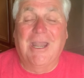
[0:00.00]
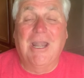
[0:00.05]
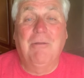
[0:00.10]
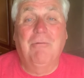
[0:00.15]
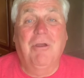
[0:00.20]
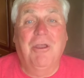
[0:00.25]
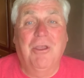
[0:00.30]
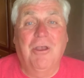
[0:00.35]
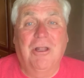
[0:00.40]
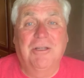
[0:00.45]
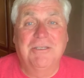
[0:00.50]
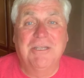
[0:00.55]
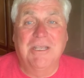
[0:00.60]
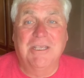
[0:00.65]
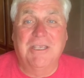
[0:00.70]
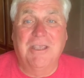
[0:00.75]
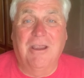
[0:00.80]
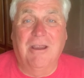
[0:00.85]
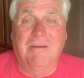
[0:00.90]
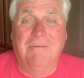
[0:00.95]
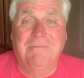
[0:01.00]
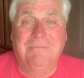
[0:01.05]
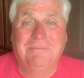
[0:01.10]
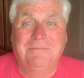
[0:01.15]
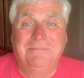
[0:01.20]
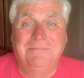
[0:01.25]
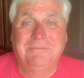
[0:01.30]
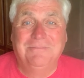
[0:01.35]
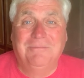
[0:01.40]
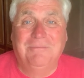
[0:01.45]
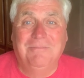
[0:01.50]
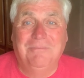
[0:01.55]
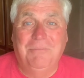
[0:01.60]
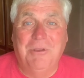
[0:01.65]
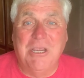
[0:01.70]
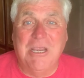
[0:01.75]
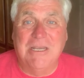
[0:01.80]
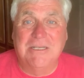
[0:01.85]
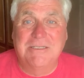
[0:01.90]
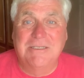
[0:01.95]
Anyway, y'all take care.
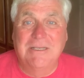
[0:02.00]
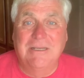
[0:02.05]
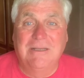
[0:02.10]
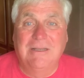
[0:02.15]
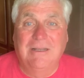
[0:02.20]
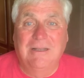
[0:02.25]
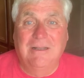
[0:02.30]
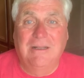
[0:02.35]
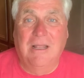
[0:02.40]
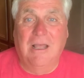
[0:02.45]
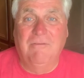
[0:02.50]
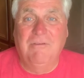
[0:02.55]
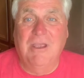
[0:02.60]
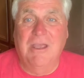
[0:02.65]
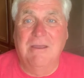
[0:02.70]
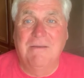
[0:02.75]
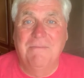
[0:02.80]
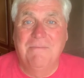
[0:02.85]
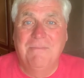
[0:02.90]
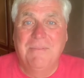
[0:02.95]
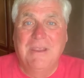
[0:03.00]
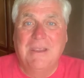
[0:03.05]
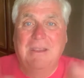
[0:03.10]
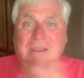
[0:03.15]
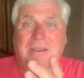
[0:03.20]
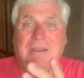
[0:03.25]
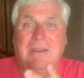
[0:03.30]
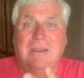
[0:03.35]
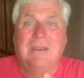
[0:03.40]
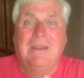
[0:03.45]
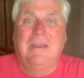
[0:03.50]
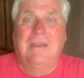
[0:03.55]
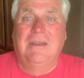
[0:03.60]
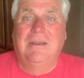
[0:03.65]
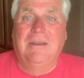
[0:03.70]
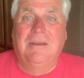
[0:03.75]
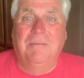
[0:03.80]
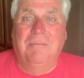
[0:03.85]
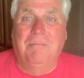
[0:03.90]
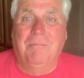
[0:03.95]
Peace. Love you.
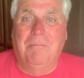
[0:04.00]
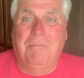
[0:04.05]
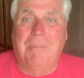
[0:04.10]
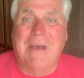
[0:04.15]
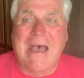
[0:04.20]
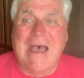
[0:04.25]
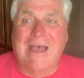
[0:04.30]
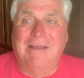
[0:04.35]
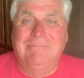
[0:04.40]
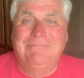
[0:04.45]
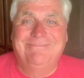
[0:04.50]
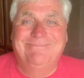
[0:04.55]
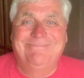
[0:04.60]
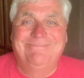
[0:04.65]
Bye.